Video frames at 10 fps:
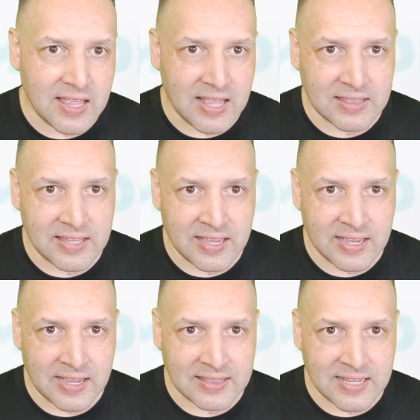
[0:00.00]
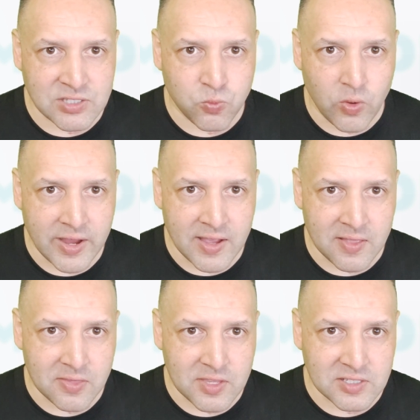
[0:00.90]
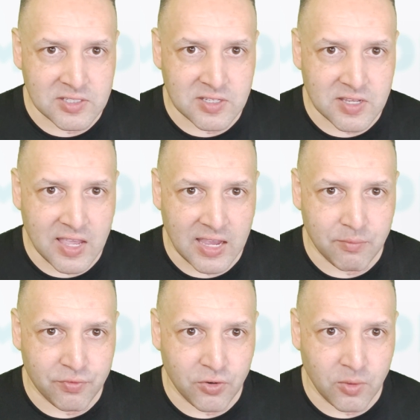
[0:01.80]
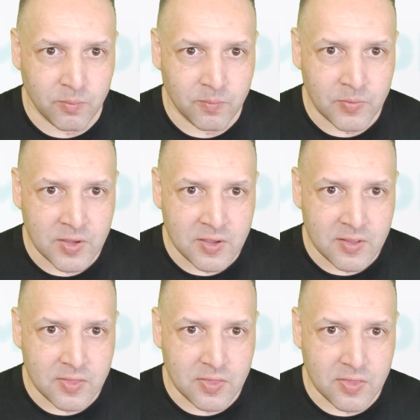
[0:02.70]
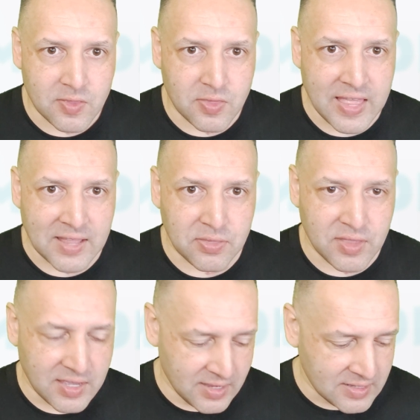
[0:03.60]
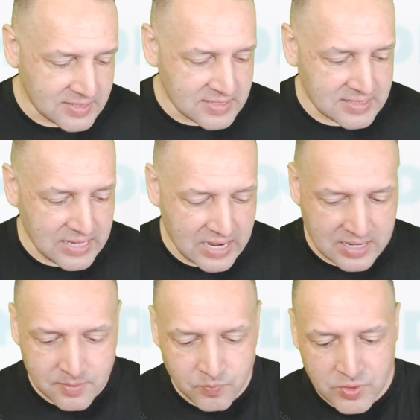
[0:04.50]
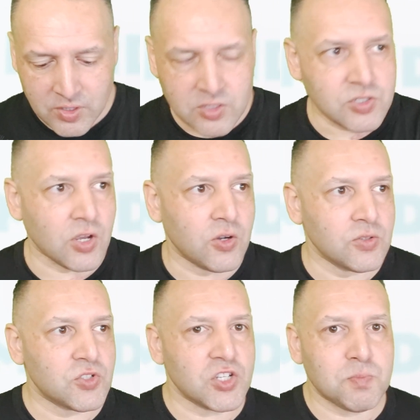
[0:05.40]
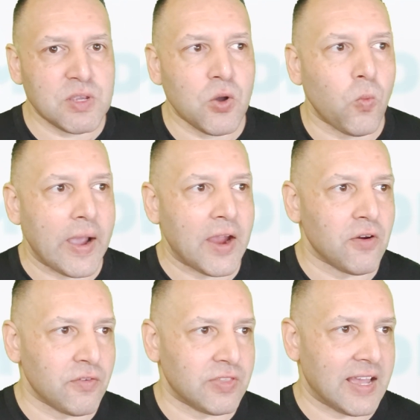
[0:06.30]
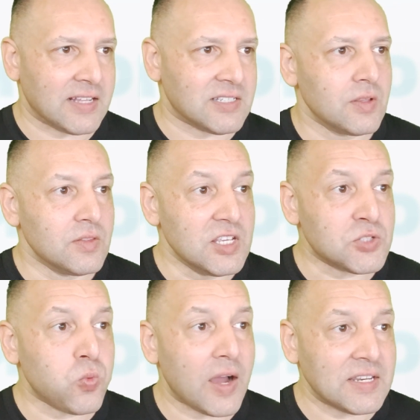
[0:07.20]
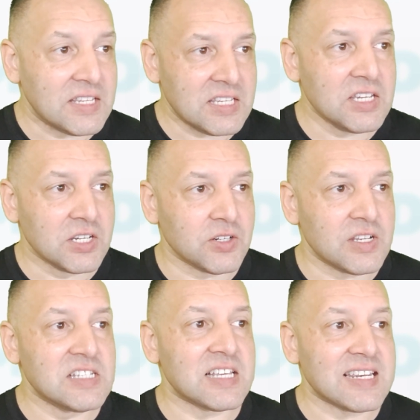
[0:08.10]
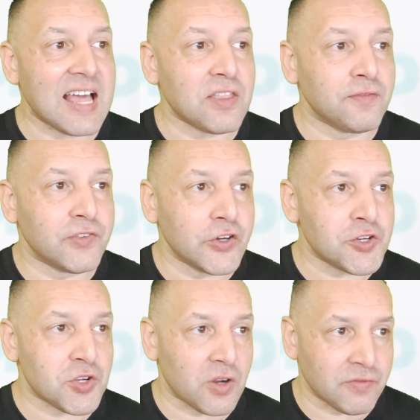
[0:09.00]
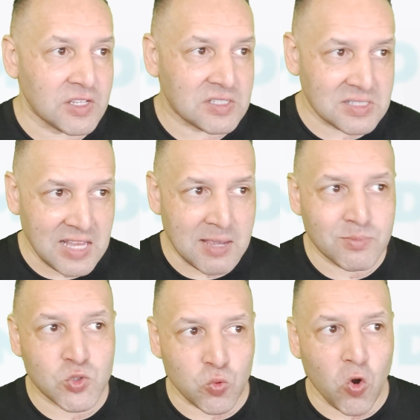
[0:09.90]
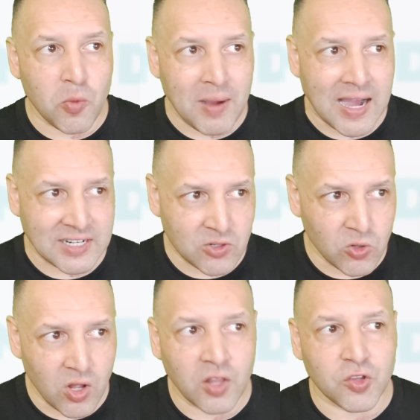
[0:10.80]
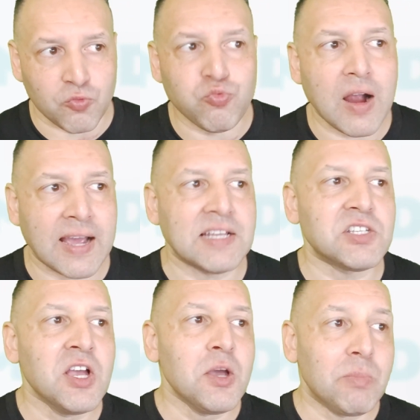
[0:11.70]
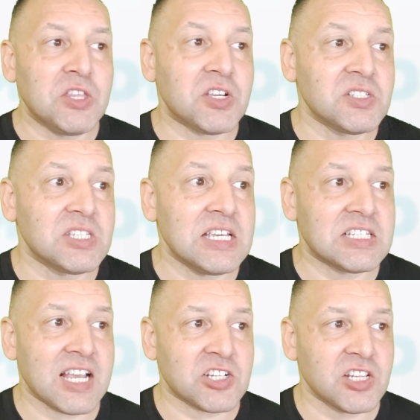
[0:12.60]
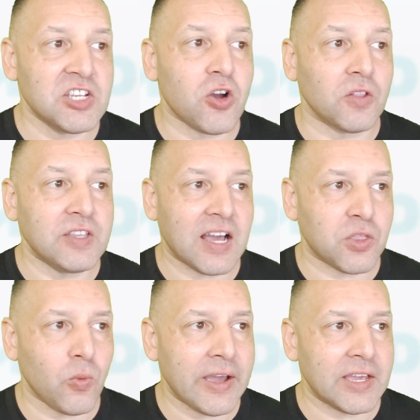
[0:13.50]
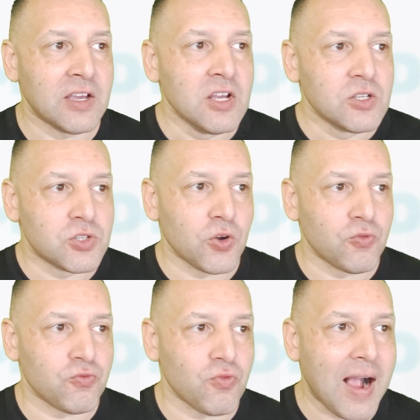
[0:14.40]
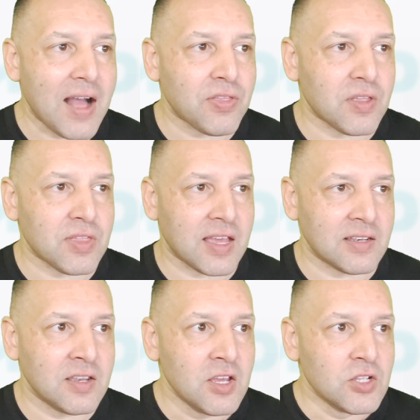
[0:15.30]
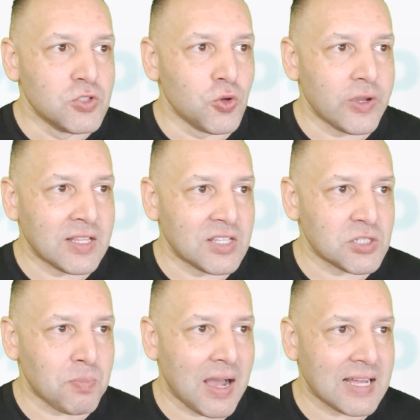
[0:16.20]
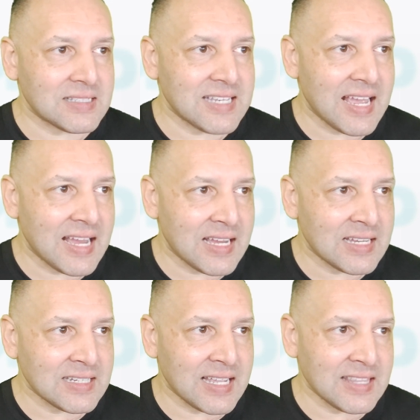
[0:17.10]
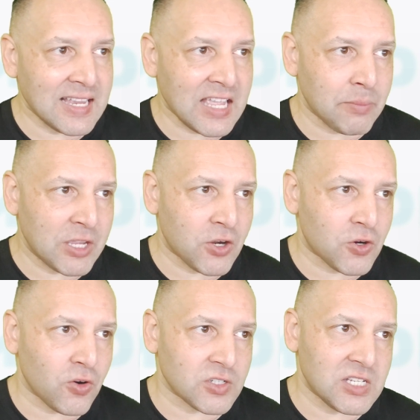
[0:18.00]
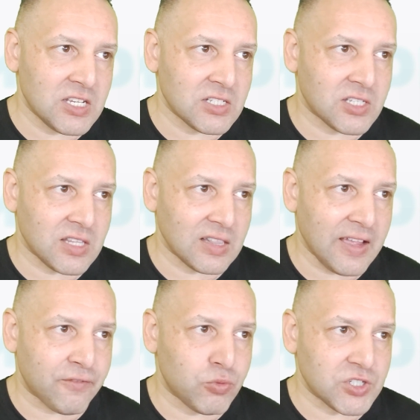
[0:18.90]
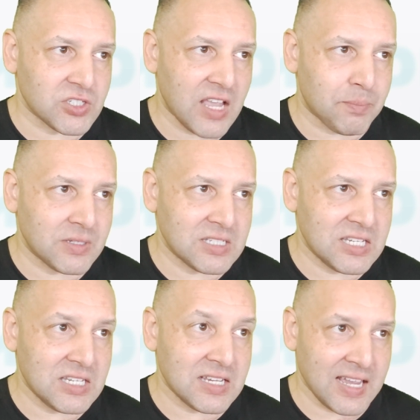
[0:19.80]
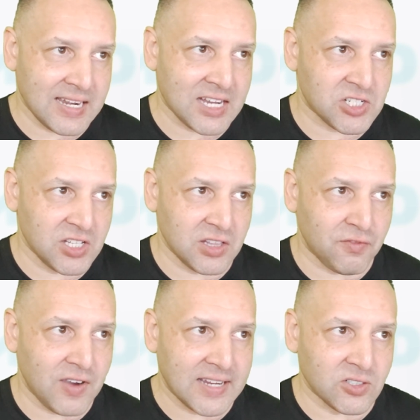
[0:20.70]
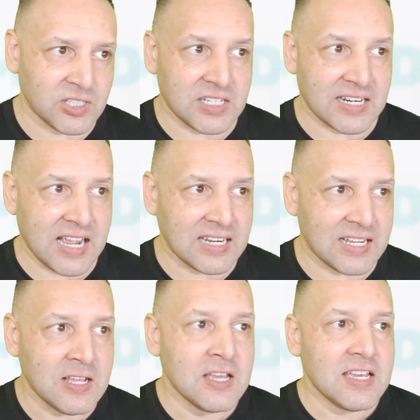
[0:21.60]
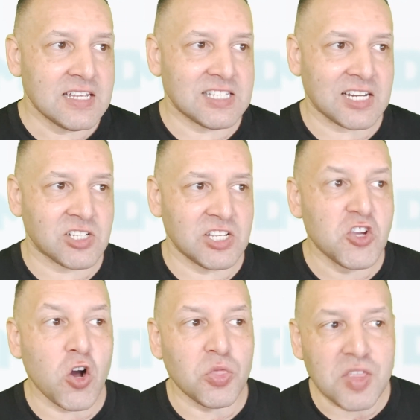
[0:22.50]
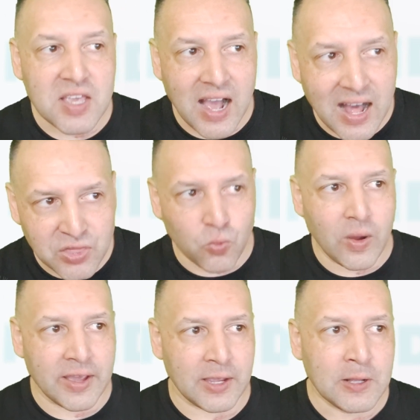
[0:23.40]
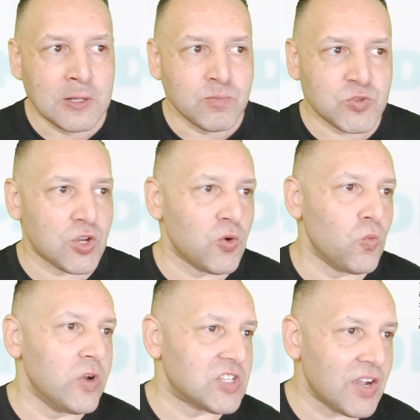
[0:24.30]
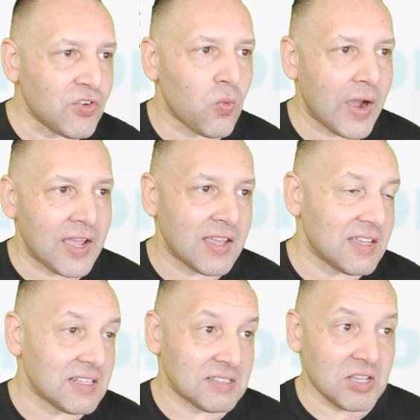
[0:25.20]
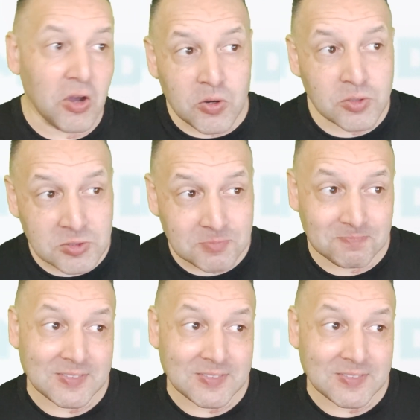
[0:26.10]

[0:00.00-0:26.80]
and there, and that's where this came from. That there, sa. So just be aware of that. This one here is another version of this same zuo particle on the right, but you can see it's actually gone the other way. So rather than doing this part down and then coming across here to the left, which has happened here and actually in the final hiragana, it's actually gone the other way. So whichever way it goes,